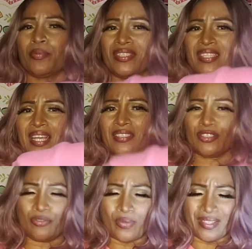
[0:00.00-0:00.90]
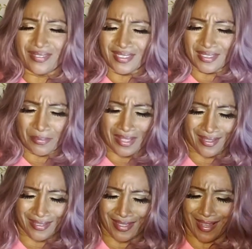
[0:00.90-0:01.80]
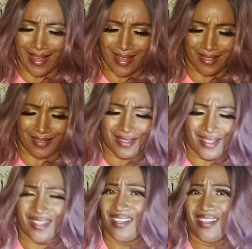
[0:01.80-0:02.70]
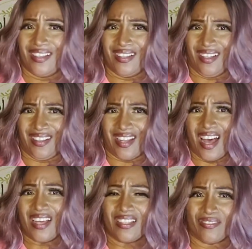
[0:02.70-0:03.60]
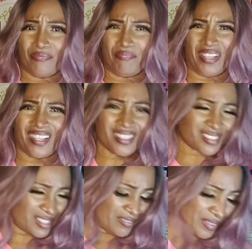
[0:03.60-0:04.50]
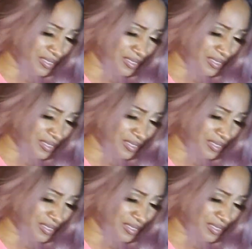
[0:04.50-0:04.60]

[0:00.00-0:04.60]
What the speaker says: Breast Cancer Awareness Month? Because they have a lot of pink stuff